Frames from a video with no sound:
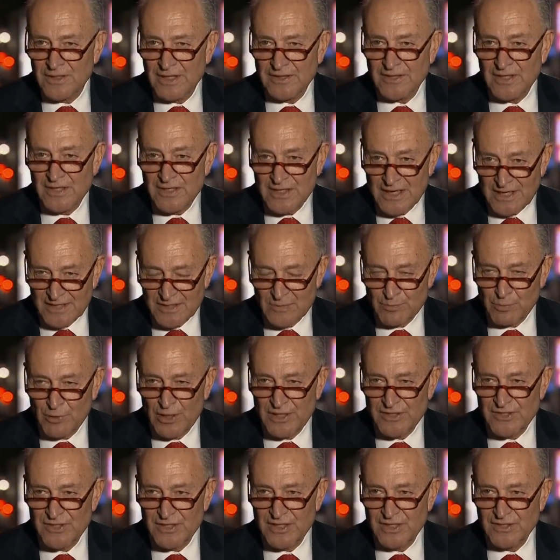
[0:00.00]
that the next
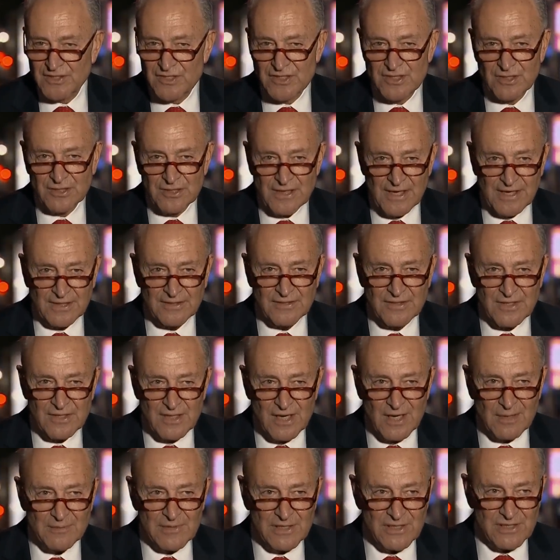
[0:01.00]
president select the
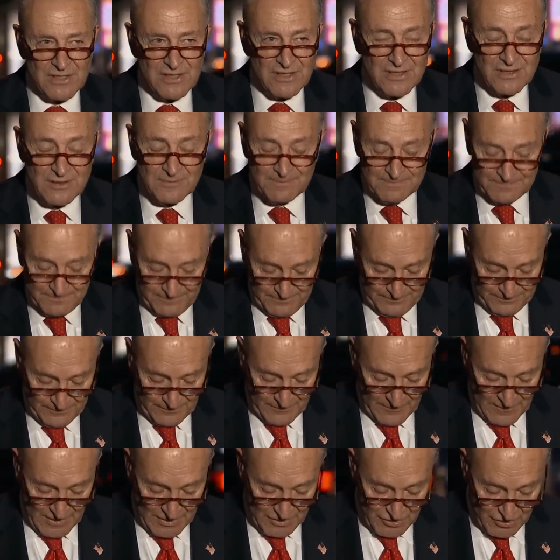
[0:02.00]
nominee,
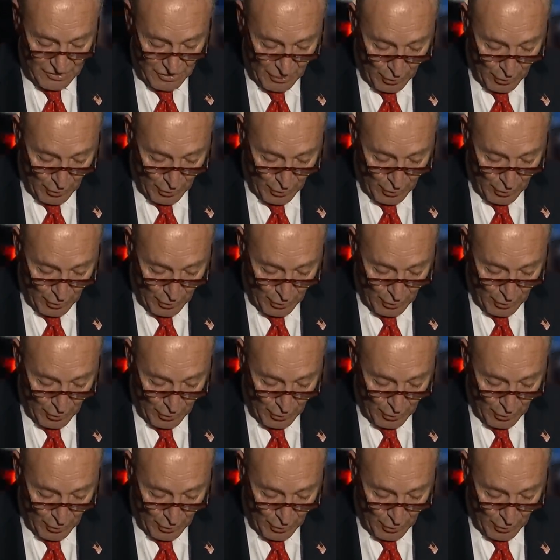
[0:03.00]
is